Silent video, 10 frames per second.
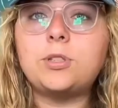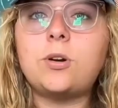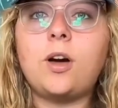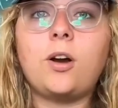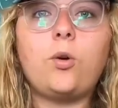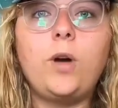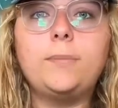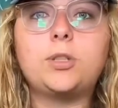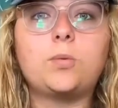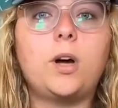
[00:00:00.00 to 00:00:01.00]
are not
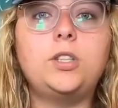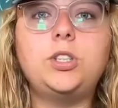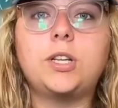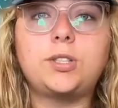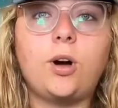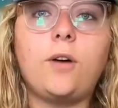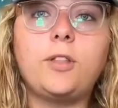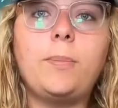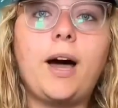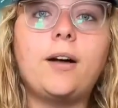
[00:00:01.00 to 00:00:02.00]
equipped to run just off
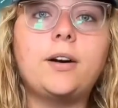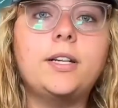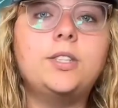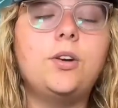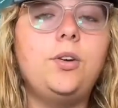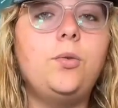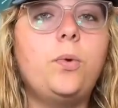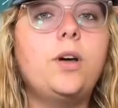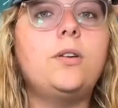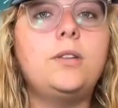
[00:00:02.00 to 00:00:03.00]
the battery, so you
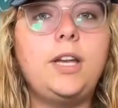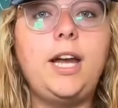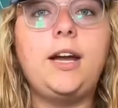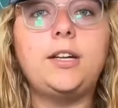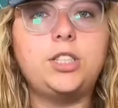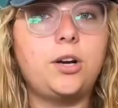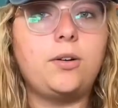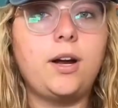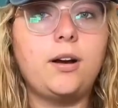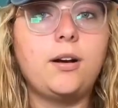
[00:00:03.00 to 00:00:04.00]
will need a
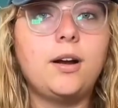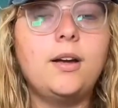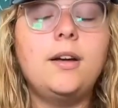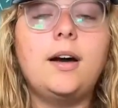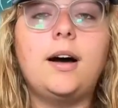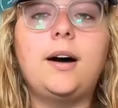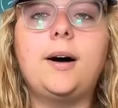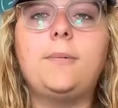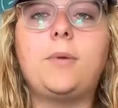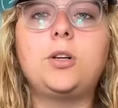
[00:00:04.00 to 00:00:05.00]
generator.
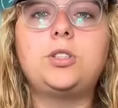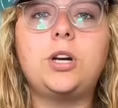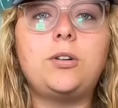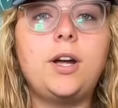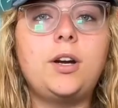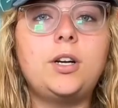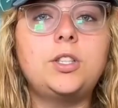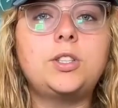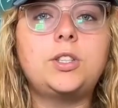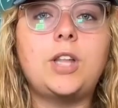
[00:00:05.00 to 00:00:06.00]
Our
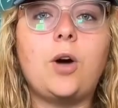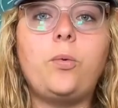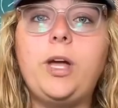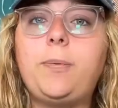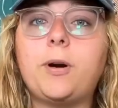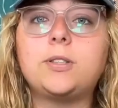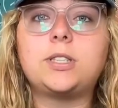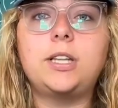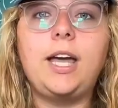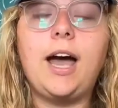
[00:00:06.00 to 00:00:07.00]
generators that we
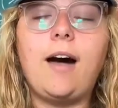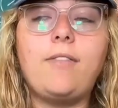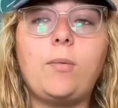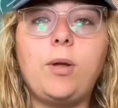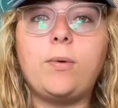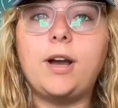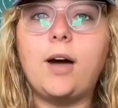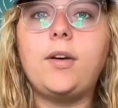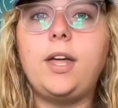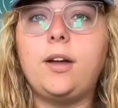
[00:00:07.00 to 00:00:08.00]
personally have that we rent
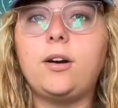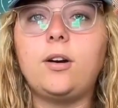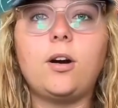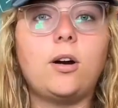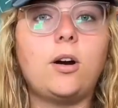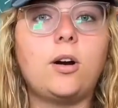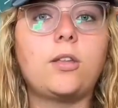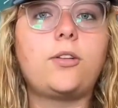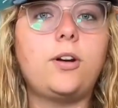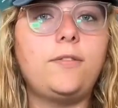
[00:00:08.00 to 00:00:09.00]
out here are
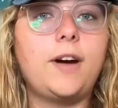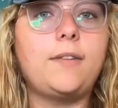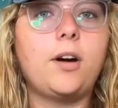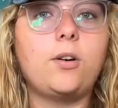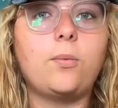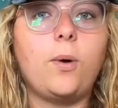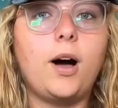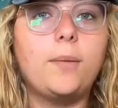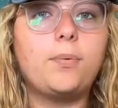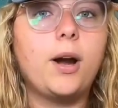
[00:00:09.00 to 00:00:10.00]
our 3,500
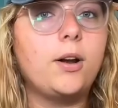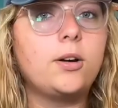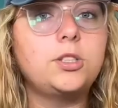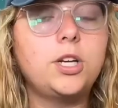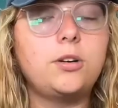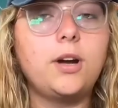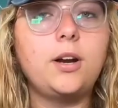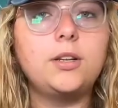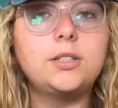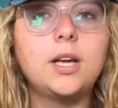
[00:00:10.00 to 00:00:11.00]
watt Predator generators.